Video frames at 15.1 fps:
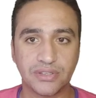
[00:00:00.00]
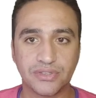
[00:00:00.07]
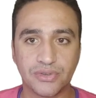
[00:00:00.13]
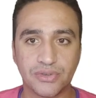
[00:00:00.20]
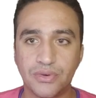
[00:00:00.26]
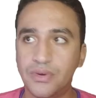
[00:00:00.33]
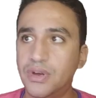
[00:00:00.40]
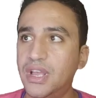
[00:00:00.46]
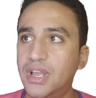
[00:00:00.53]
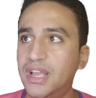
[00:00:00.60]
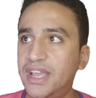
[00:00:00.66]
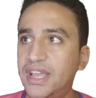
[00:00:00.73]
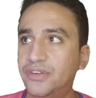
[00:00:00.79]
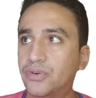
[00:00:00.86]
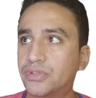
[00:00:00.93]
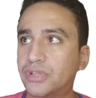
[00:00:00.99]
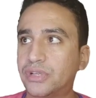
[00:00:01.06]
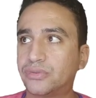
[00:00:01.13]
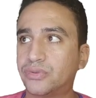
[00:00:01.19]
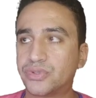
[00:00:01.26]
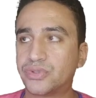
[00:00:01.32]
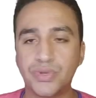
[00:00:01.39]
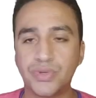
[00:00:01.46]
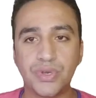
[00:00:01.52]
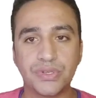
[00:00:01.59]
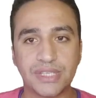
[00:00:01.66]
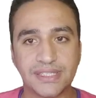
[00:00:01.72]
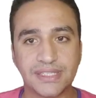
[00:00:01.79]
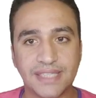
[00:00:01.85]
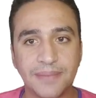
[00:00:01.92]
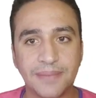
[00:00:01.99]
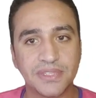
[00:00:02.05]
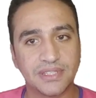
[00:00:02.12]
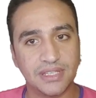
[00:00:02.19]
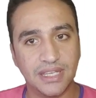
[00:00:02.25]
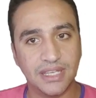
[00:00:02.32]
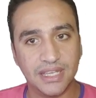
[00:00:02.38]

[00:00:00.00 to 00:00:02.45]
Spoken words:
So in order to show you the steps